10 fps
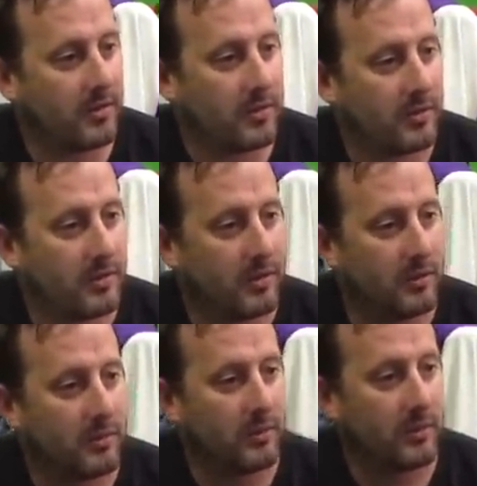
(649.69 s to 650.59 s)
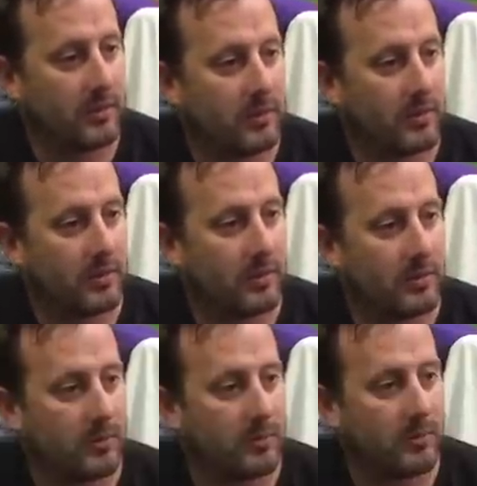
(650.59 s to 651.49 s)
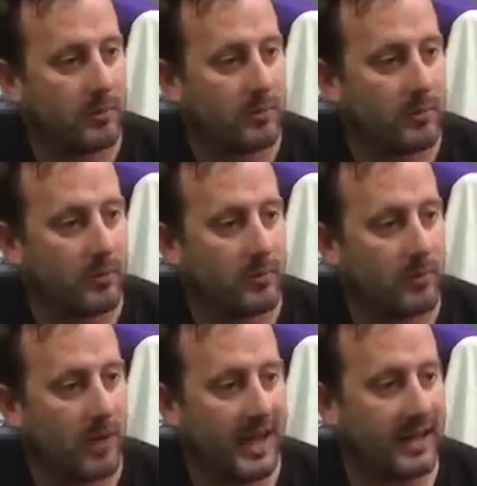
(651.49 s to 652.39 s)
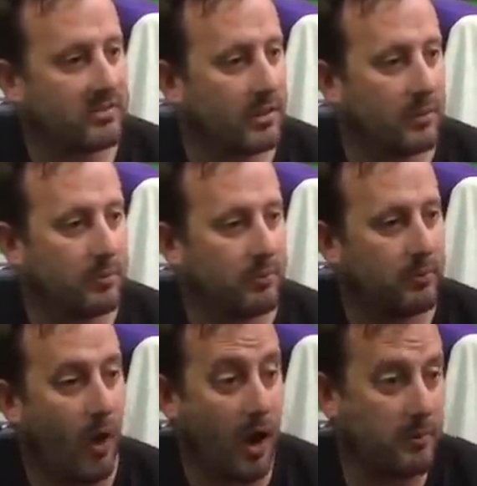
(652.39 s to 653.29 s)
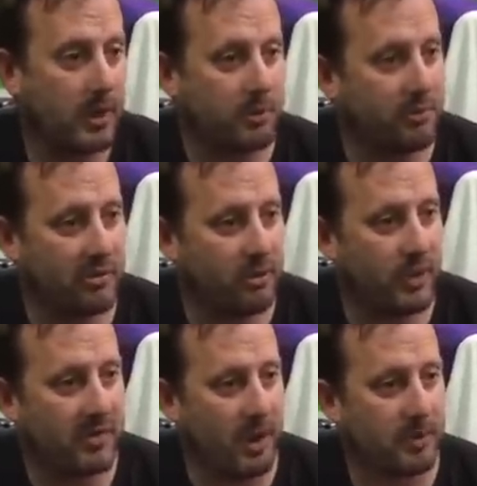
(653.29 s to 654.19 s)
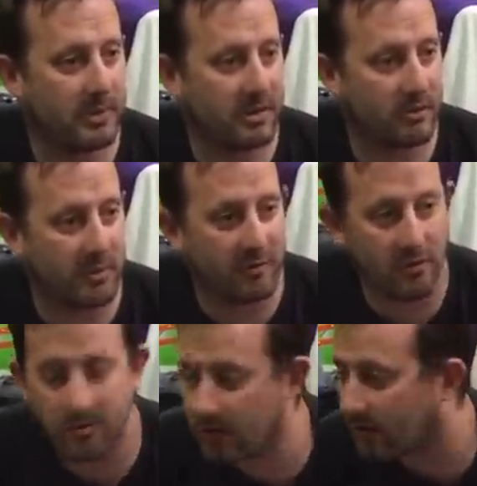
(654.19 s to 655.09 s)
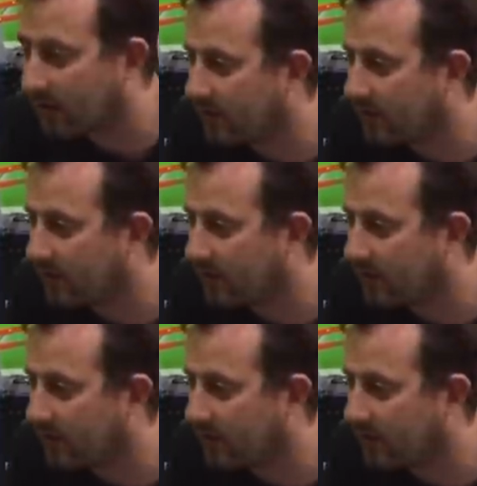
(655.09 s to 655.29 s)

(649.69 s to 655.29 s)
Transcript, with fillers: because nobody will get presented without comment. I guess so. All right, I'm gonna go with presented with comment because that was my first. Uh,